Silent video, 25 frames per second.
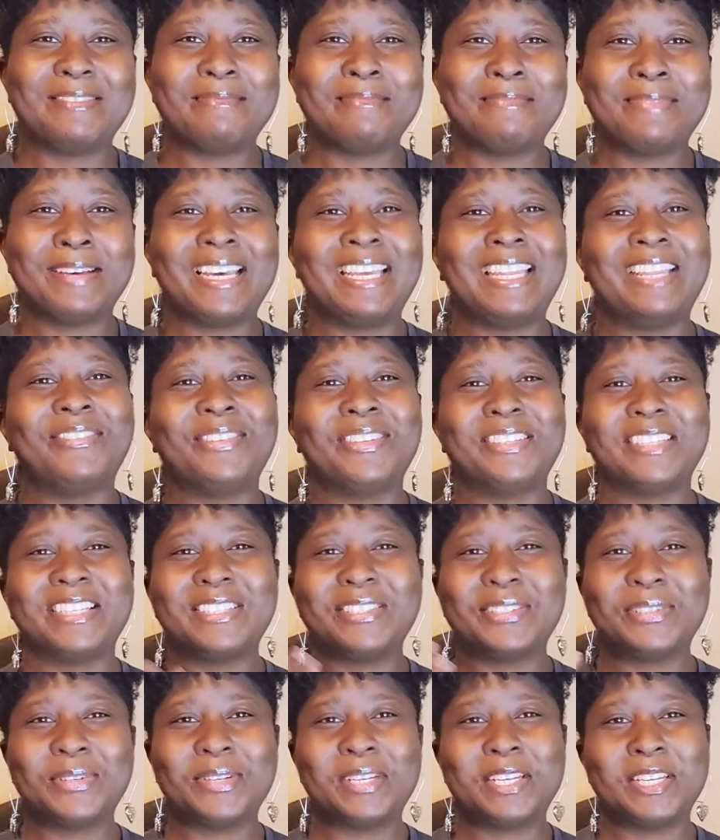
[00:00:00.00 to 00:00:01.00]
But if you're
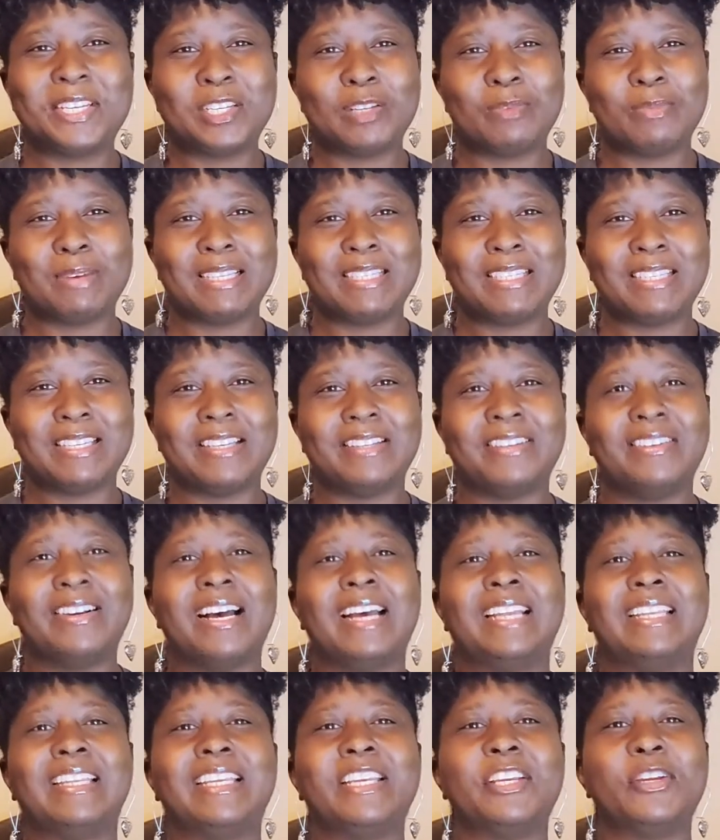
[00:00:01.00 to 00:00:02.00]
just tuning into my channel,
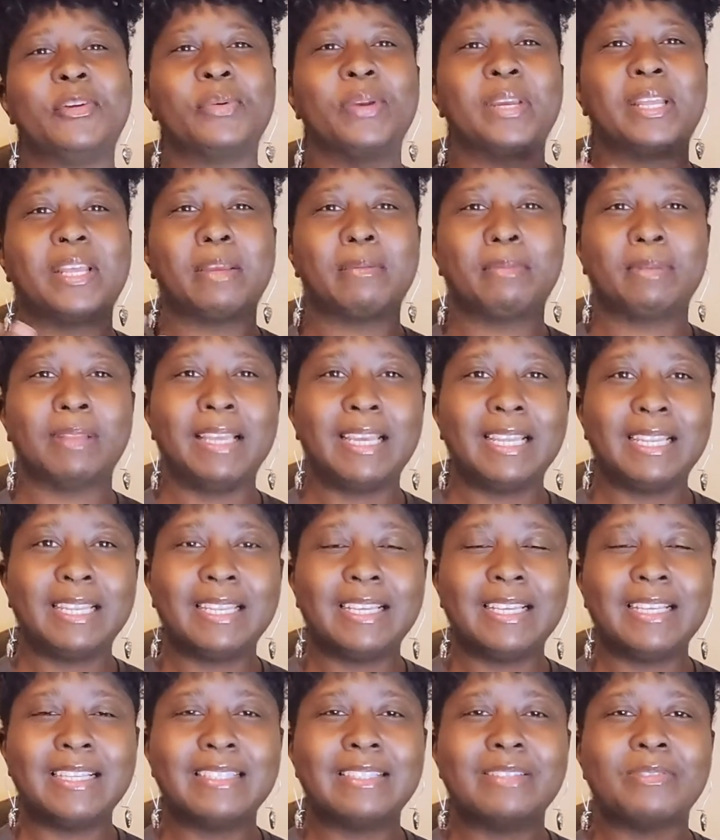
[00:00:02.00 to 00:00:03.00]
I did create a
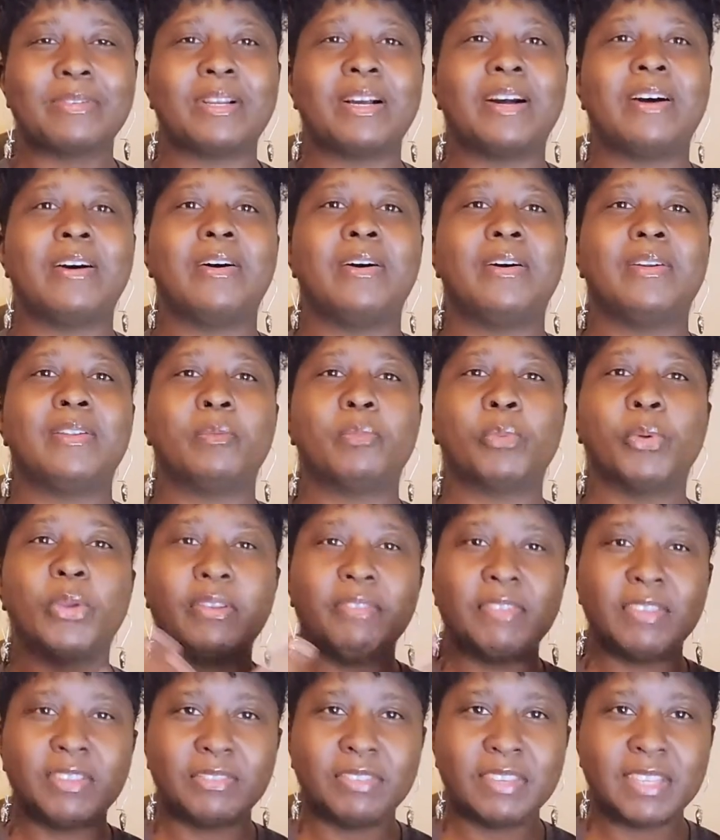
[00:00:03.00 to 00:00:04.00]
playlist with all the
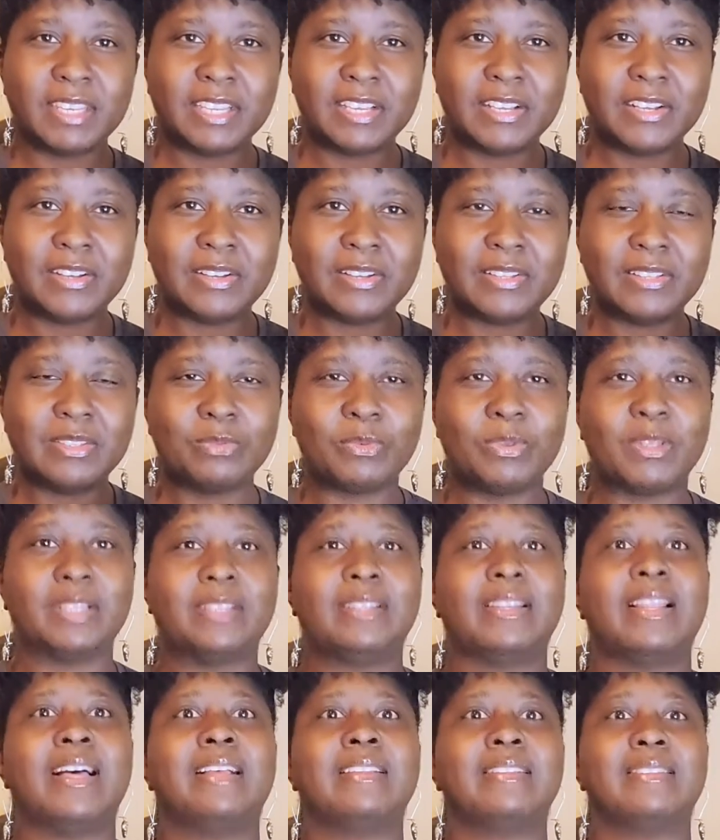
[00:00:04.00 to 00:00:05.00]
previous videos with
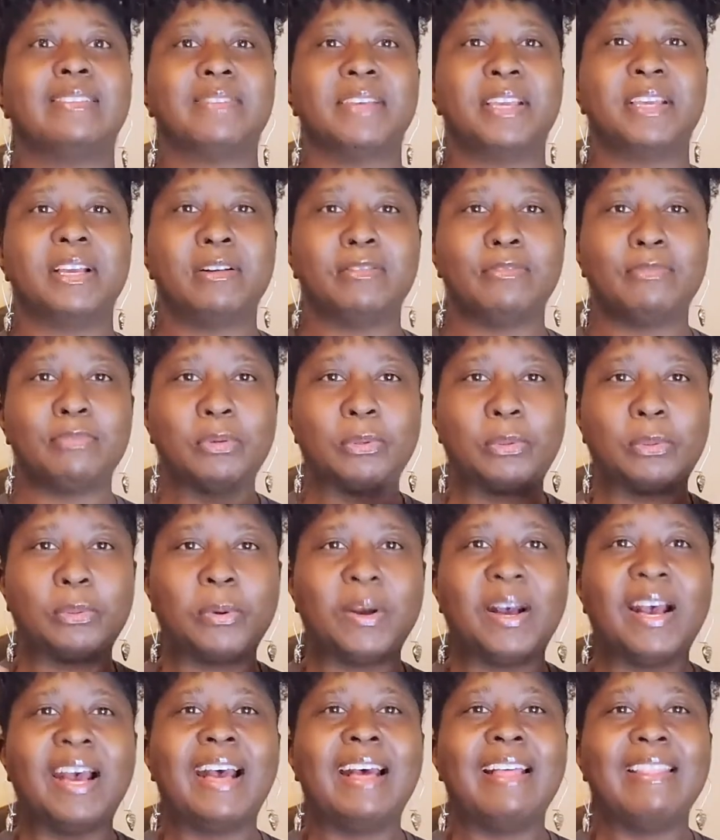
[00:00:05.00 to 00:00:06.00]
lots of
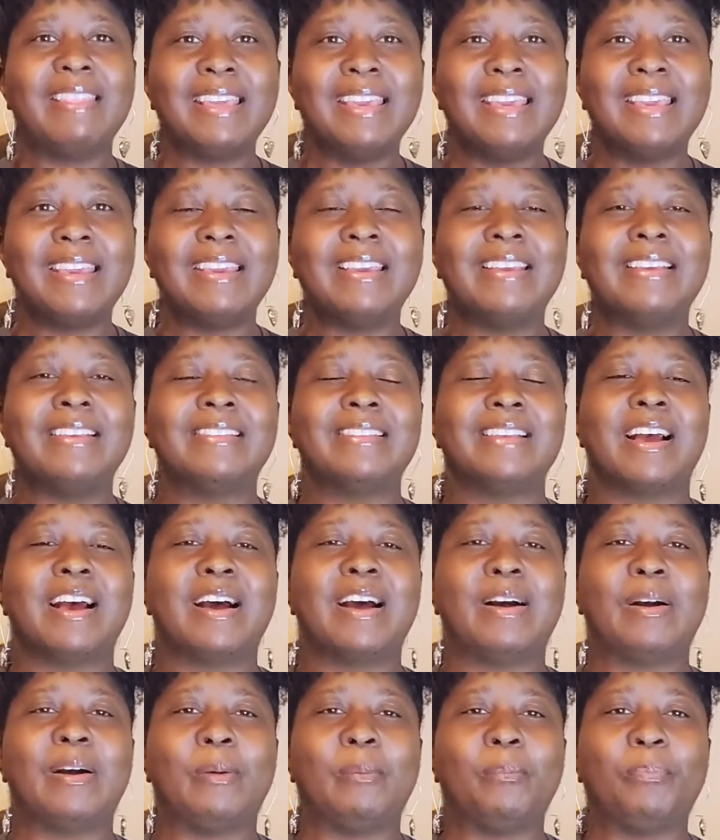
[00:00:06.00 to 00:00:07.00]
helpful things
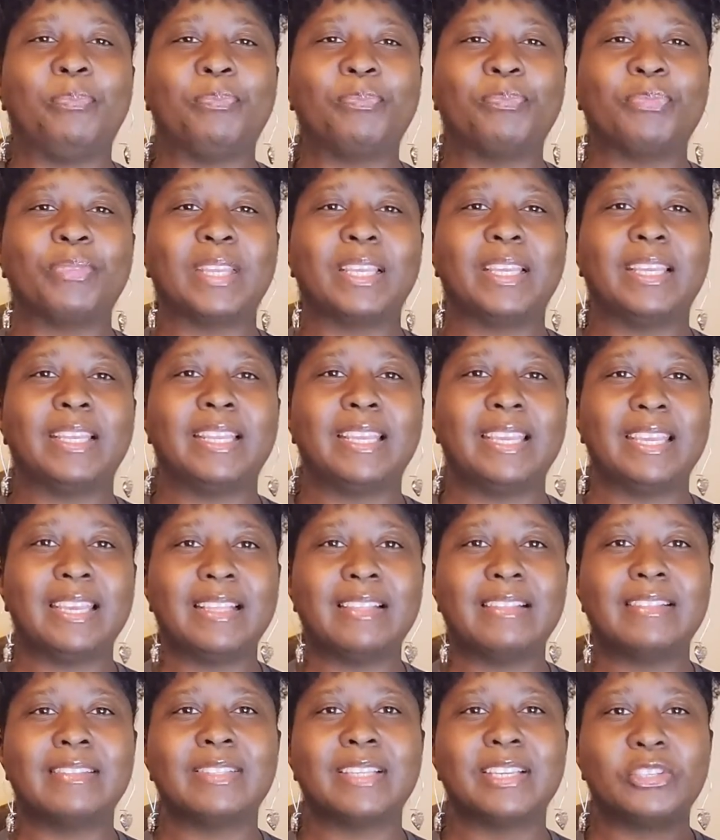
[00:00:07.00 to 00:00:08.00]
and
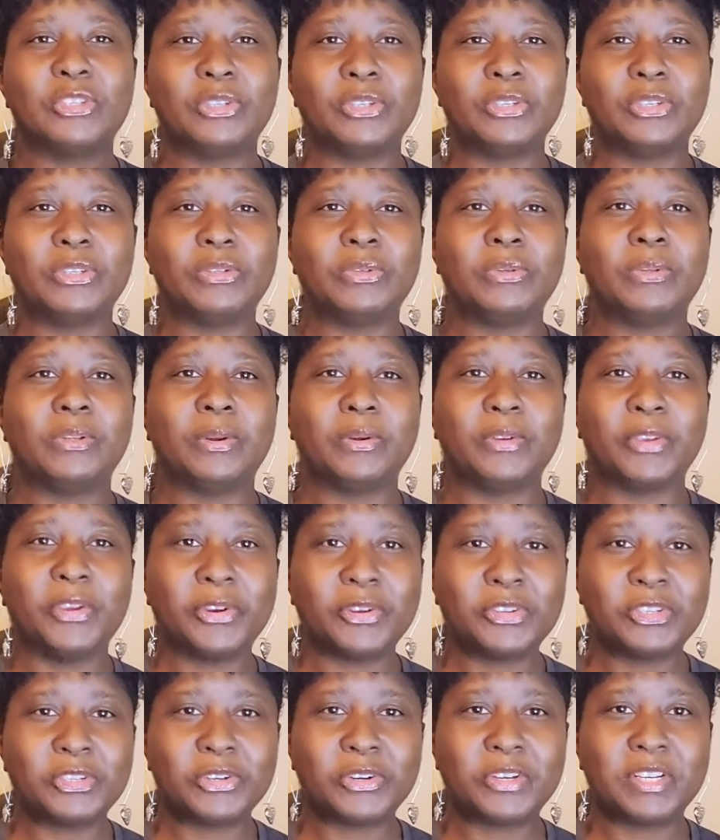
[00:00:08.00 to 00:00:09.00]
hints that you can do along
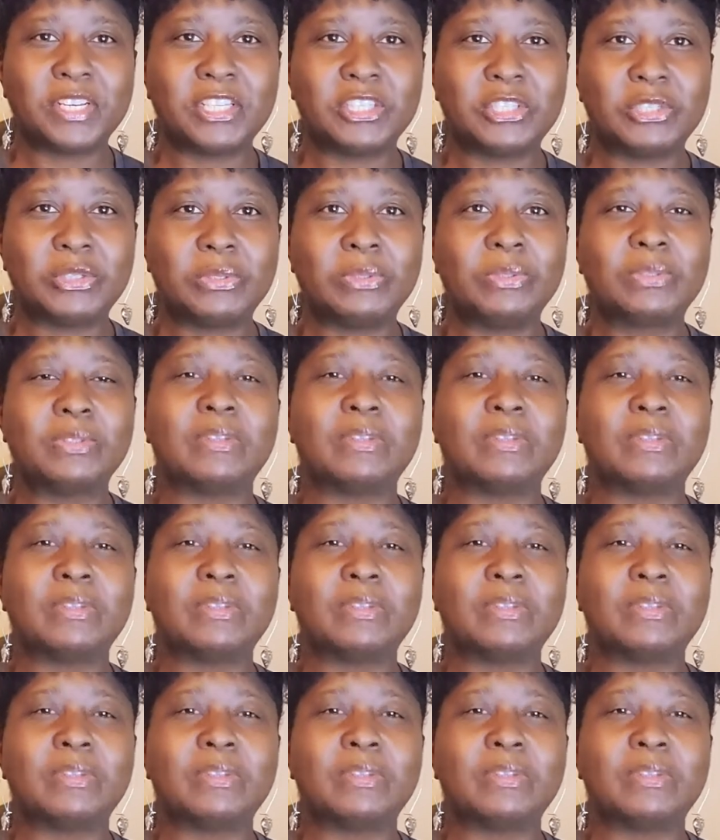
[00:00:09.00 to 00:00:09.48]
your journey too.